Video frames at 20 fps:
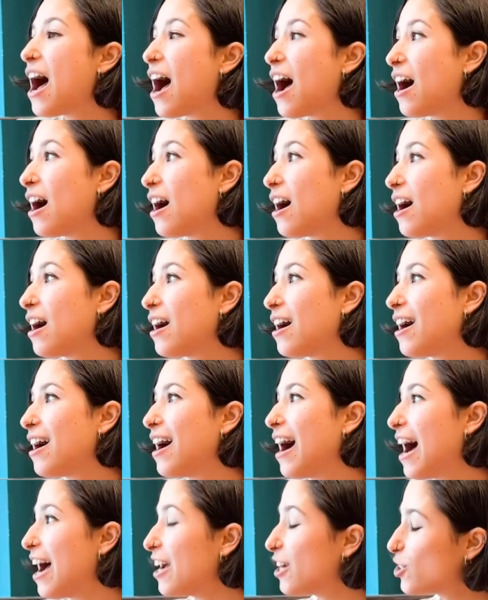I
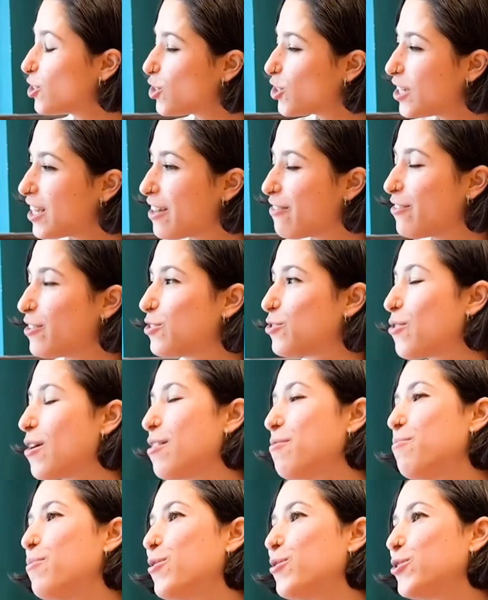actually haven't tried
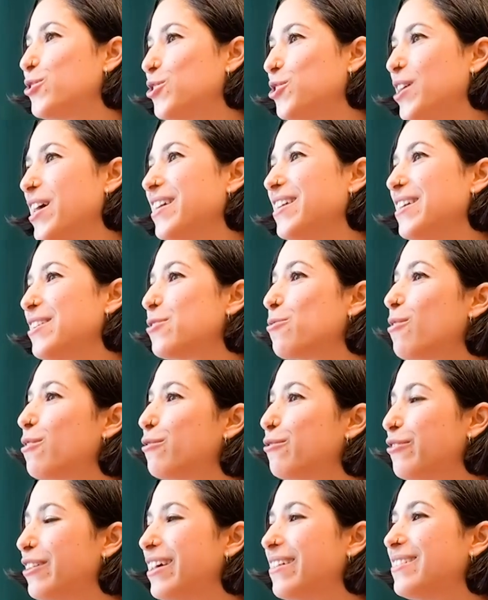borscht yet. It's one
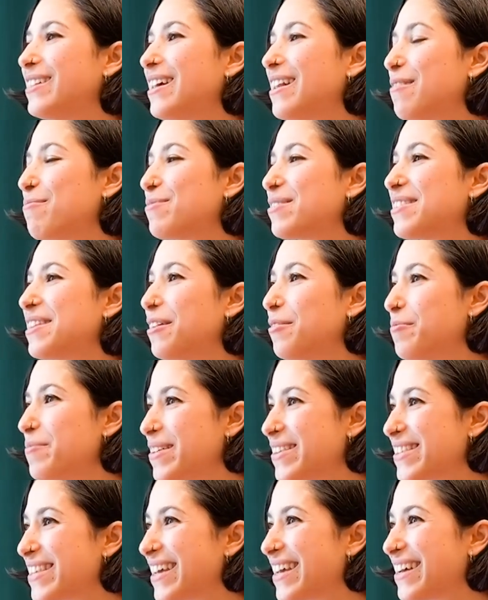thing that I'm still
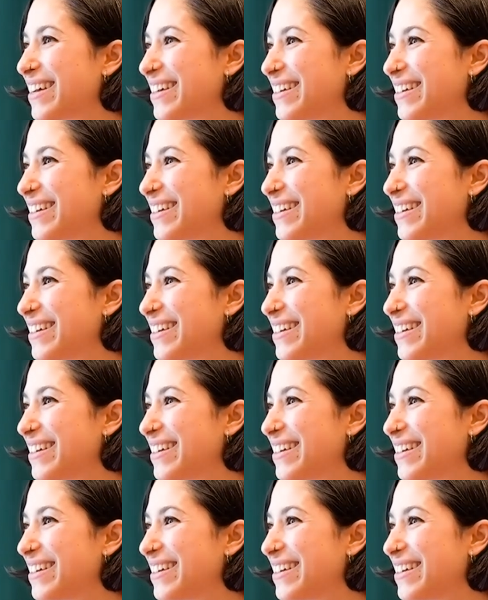missing.